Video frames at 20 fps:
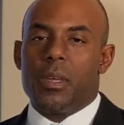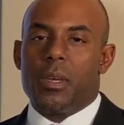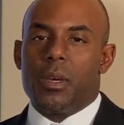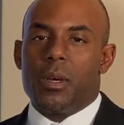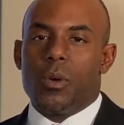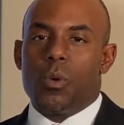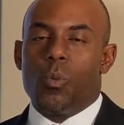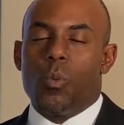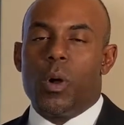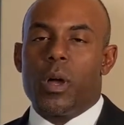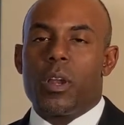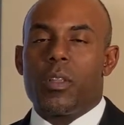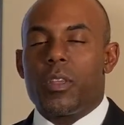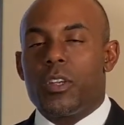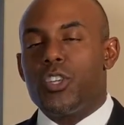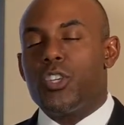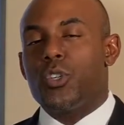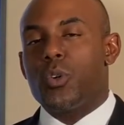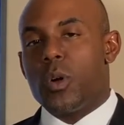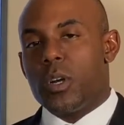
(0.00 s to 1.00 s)
What are the
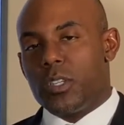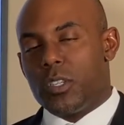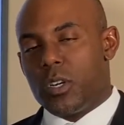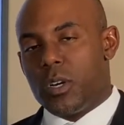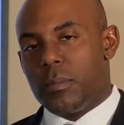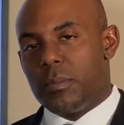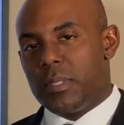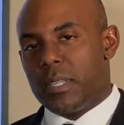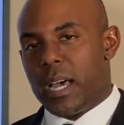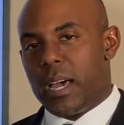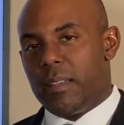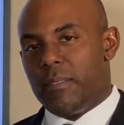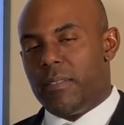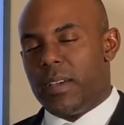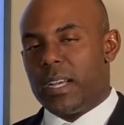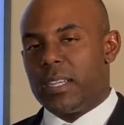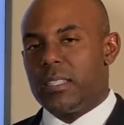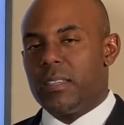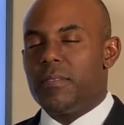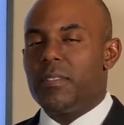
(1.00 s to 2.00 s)
short-term side
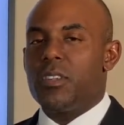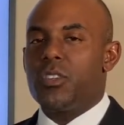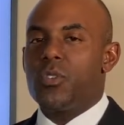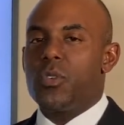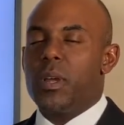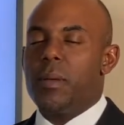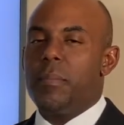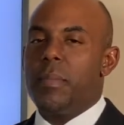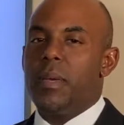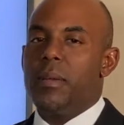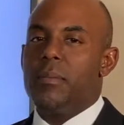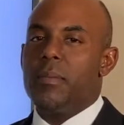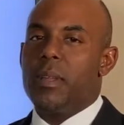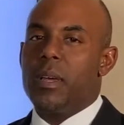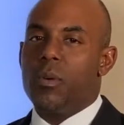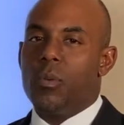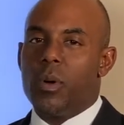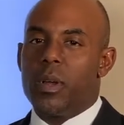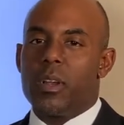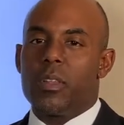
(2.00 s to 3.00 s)
effects of the treatment, and
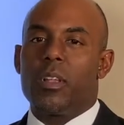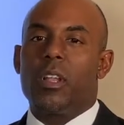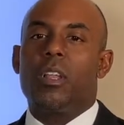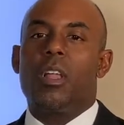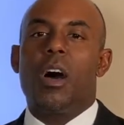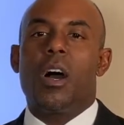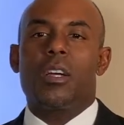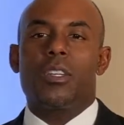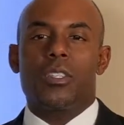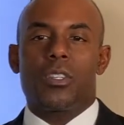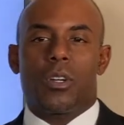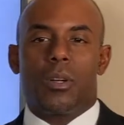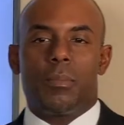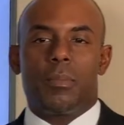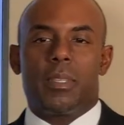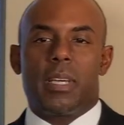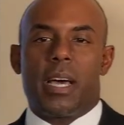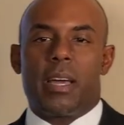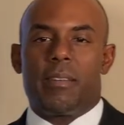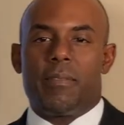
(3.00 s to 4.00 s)
what are the long-term
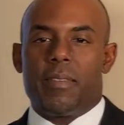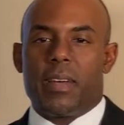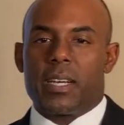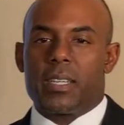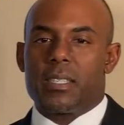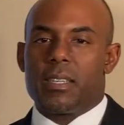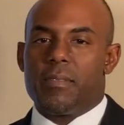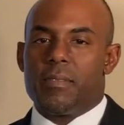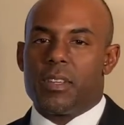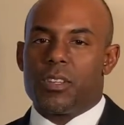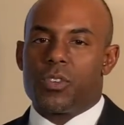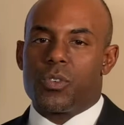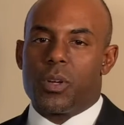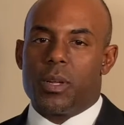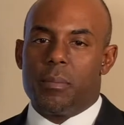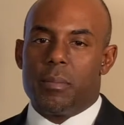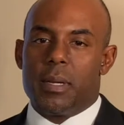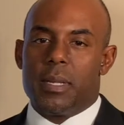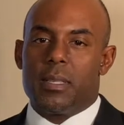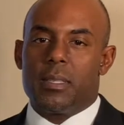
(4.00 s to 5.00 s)
side effects of the
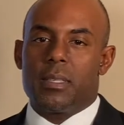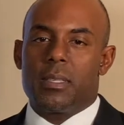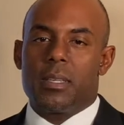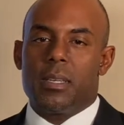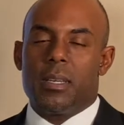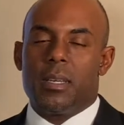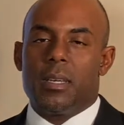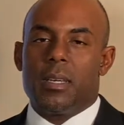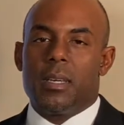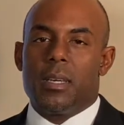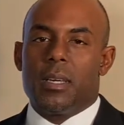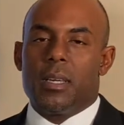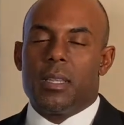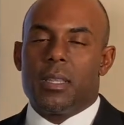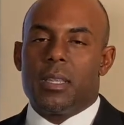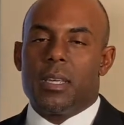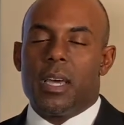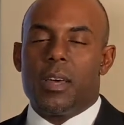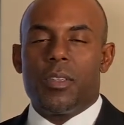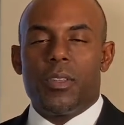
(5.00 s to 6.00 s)
treatments?
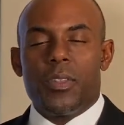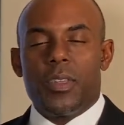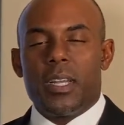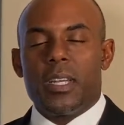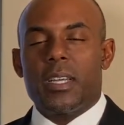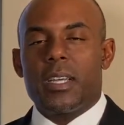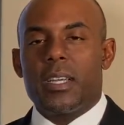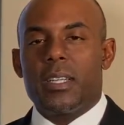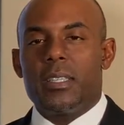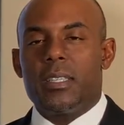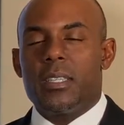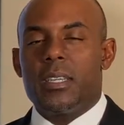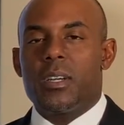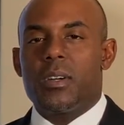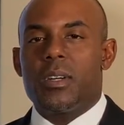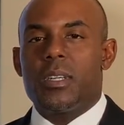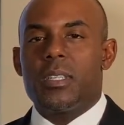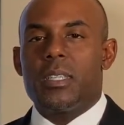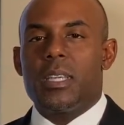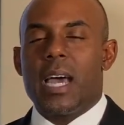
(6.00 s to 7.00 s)
The other thing to consider
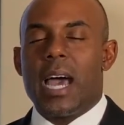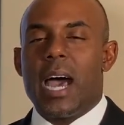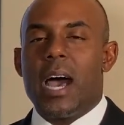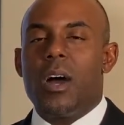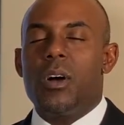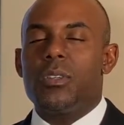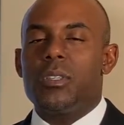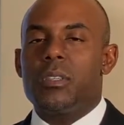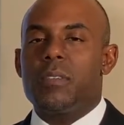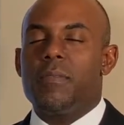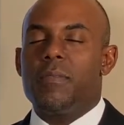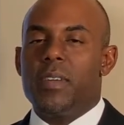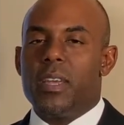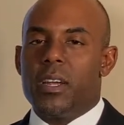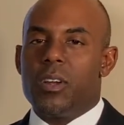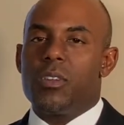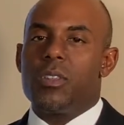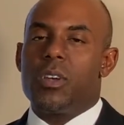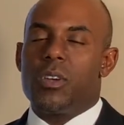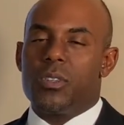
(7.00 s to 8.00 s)
is how
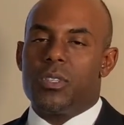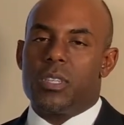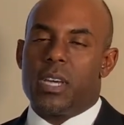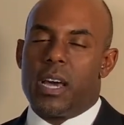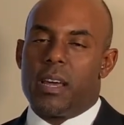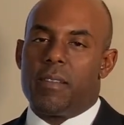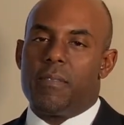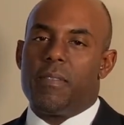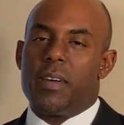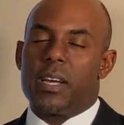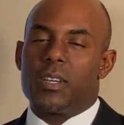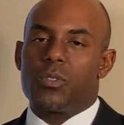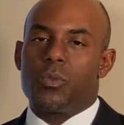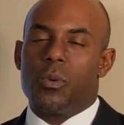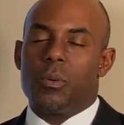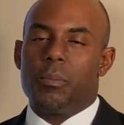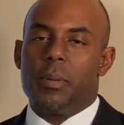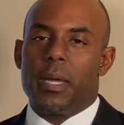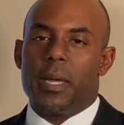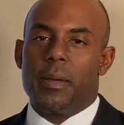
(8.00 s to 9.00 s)
severe those side effects will
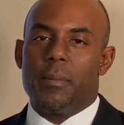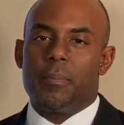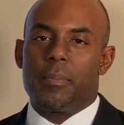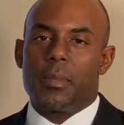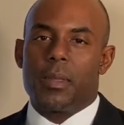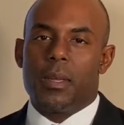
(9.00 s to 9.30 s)
be.